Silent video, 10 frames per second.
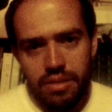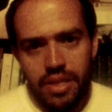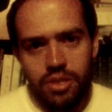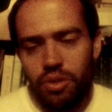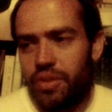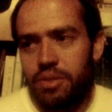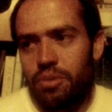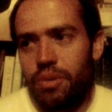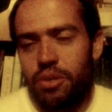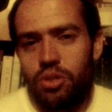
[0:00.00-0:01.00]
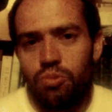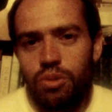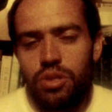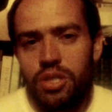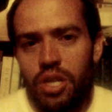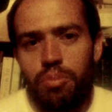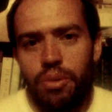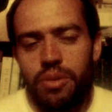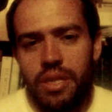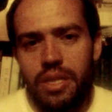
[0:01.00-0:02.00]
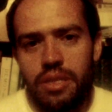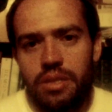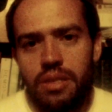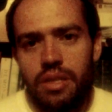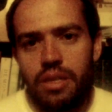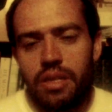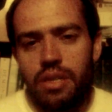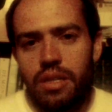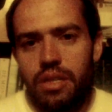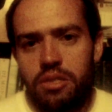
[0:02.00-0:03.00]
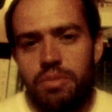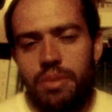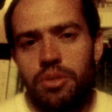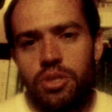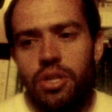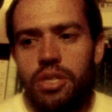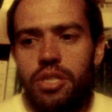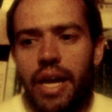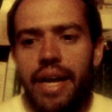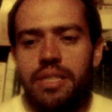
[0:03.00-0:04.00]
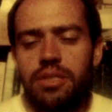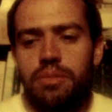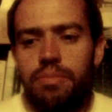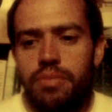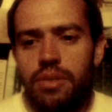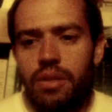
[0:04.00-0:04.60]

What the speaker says: Yeah, so if you have someone who just wants to dump on things, sometimes it's good to ask them,